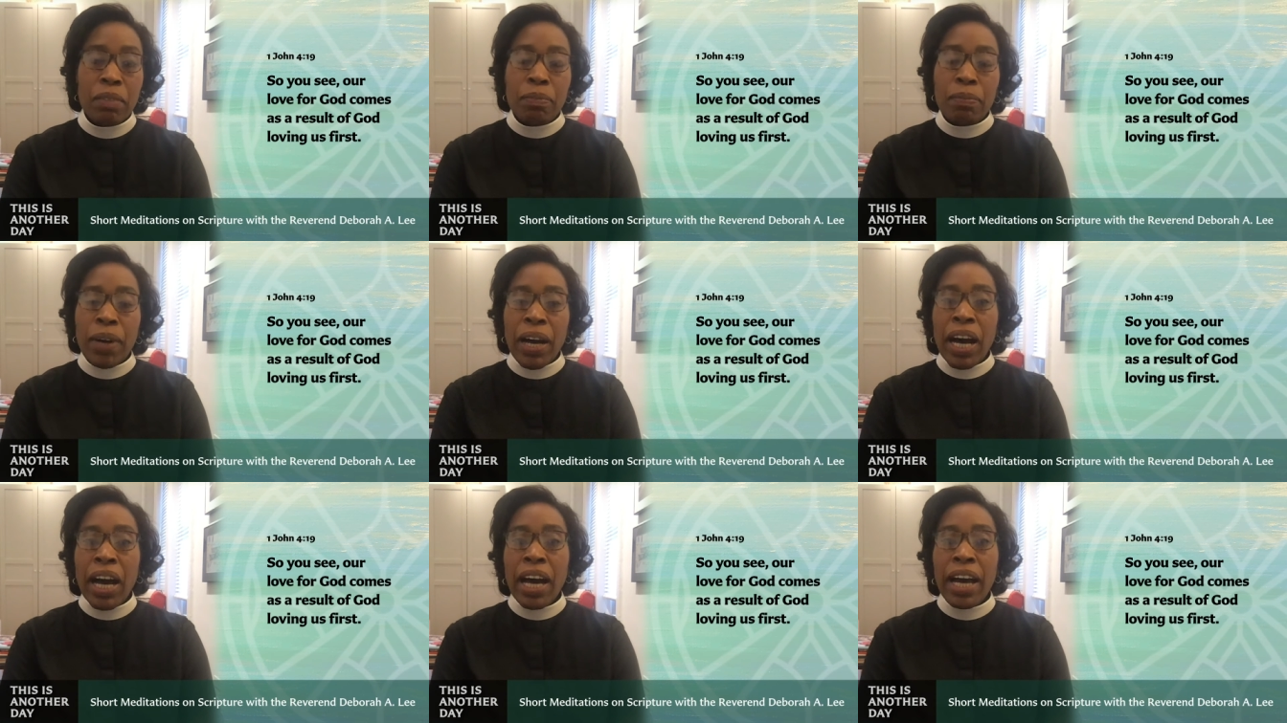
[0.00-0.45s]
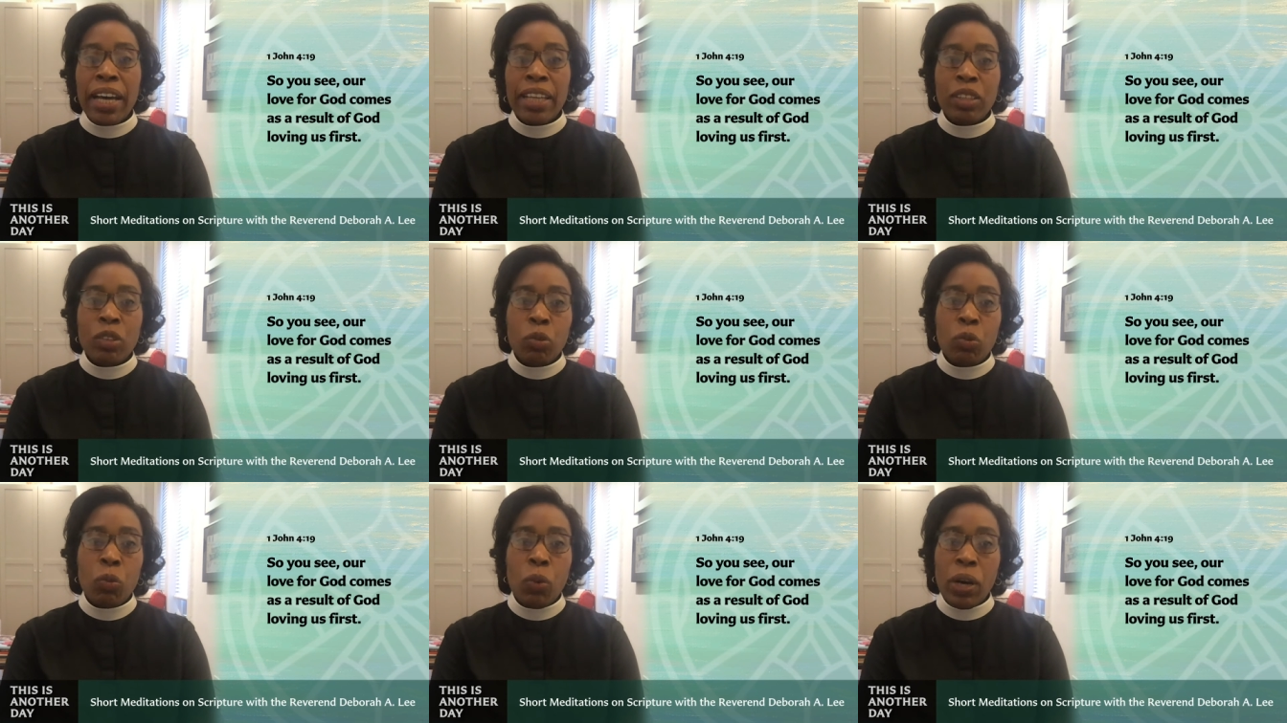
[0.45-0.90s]
by
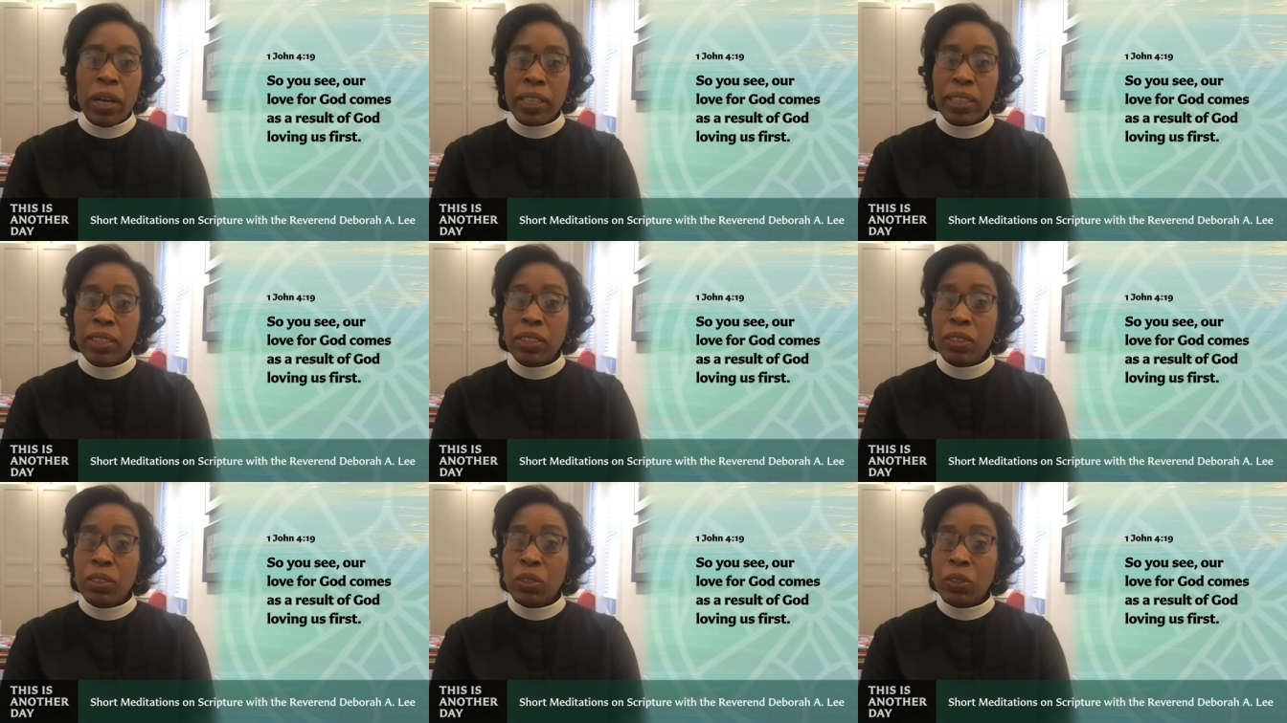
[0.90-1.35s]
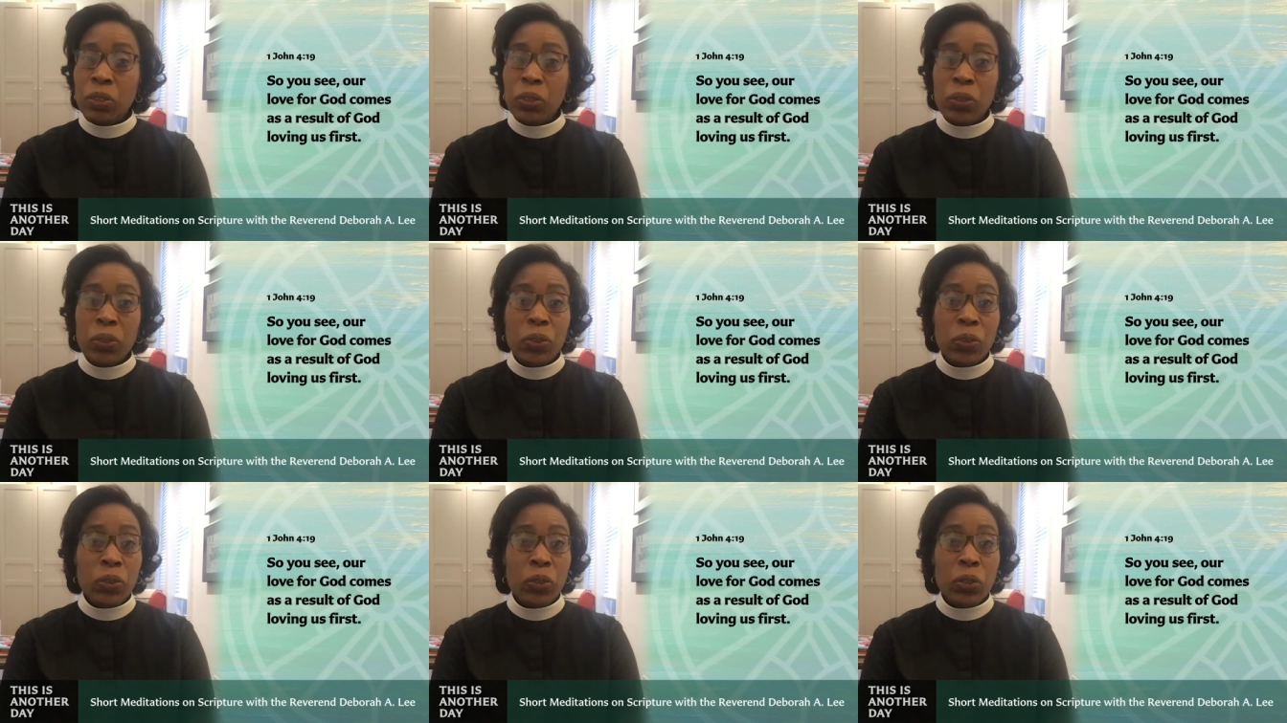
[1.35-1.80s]
the ones
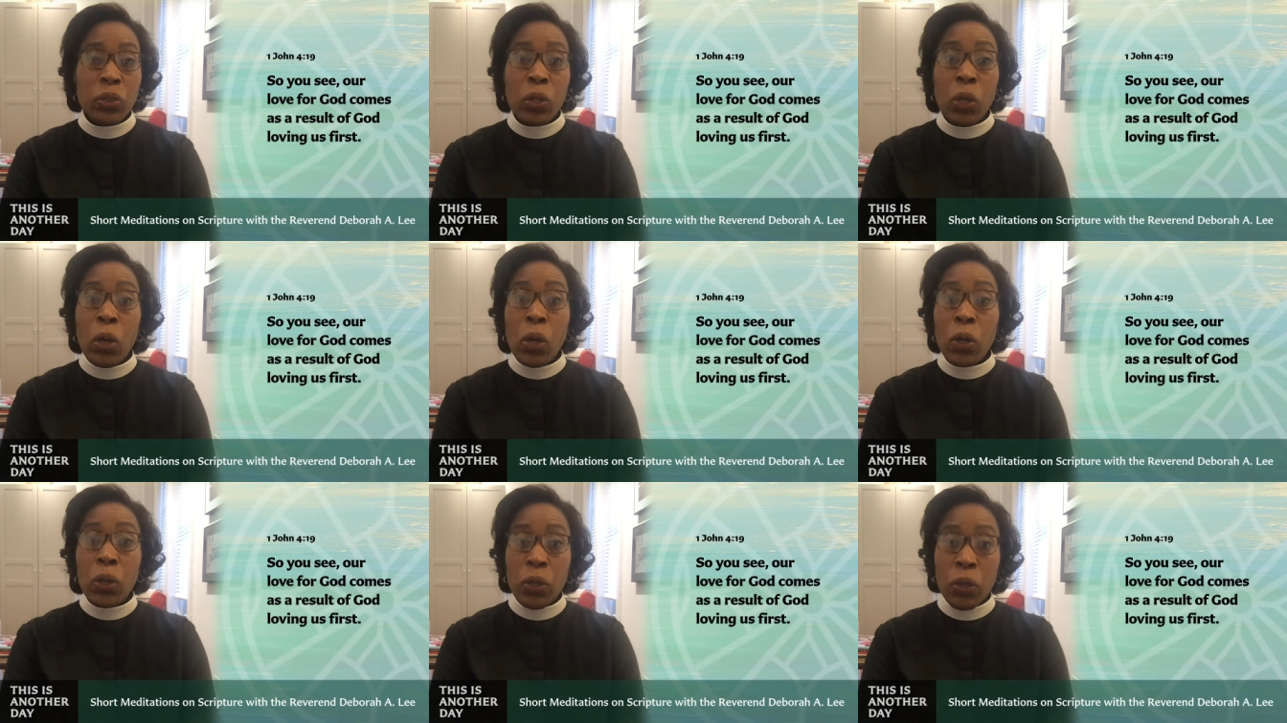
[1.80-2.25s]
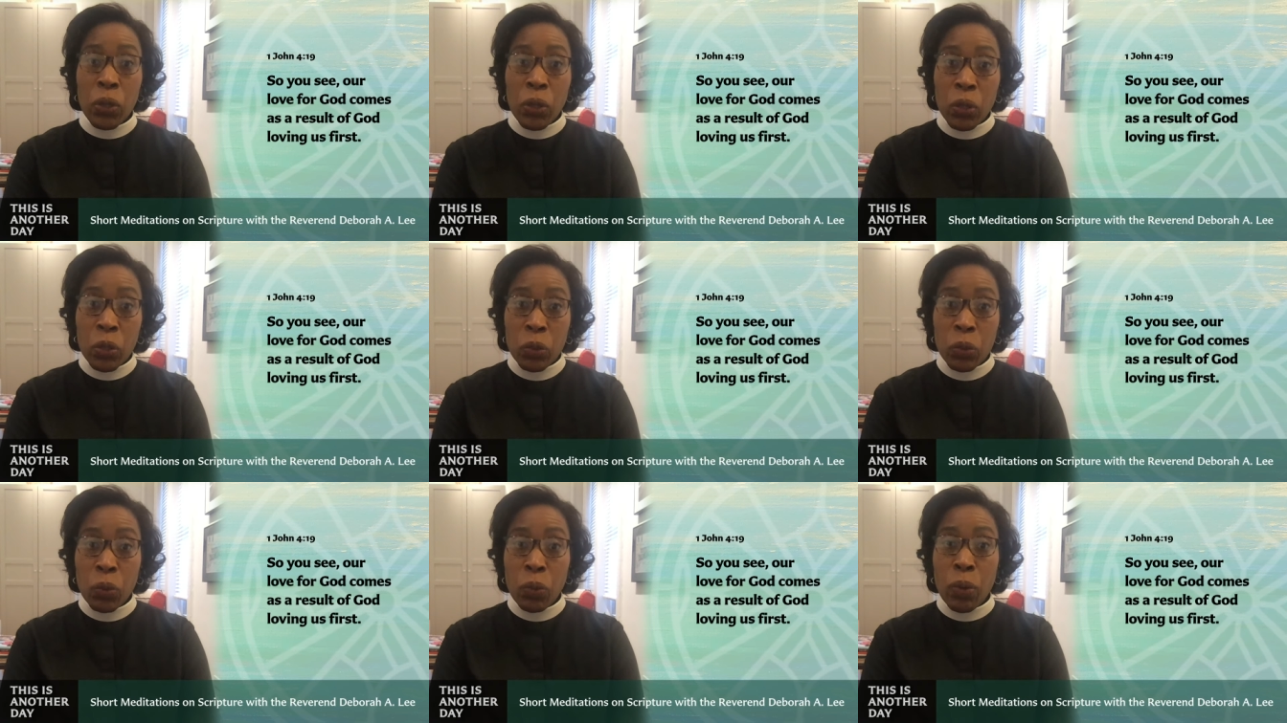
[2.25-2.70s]
who
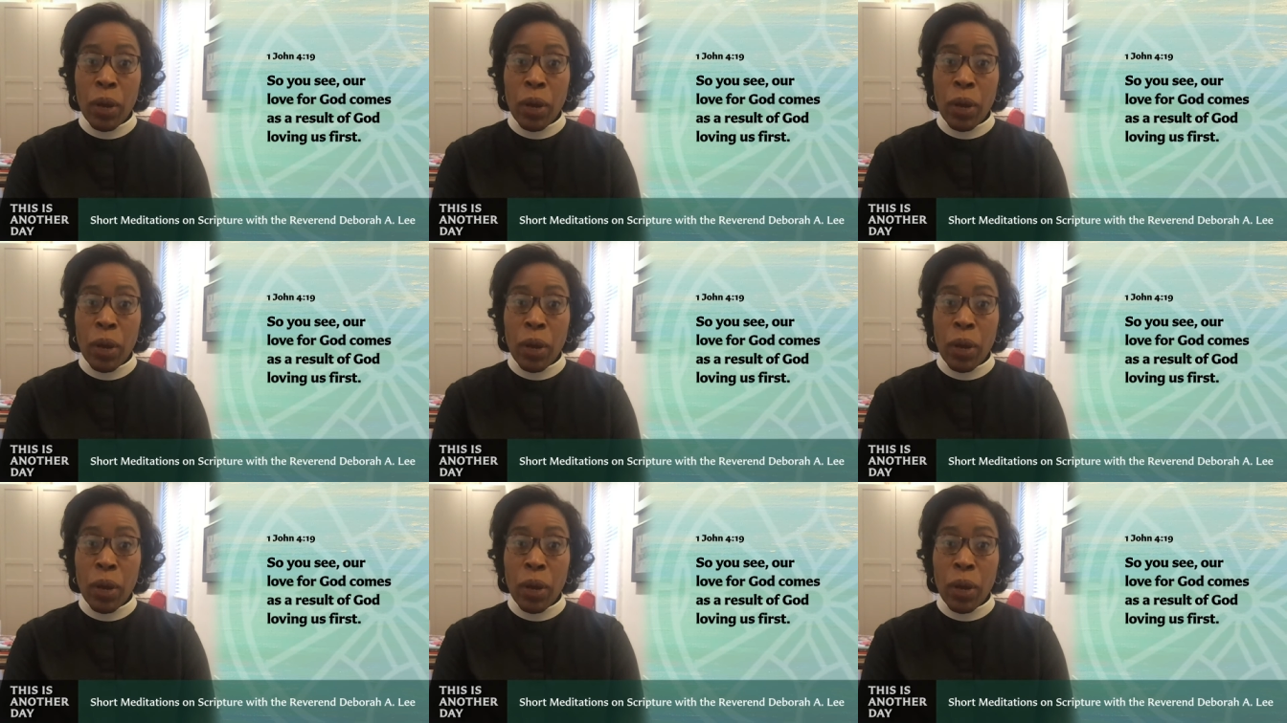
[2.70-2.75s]
circle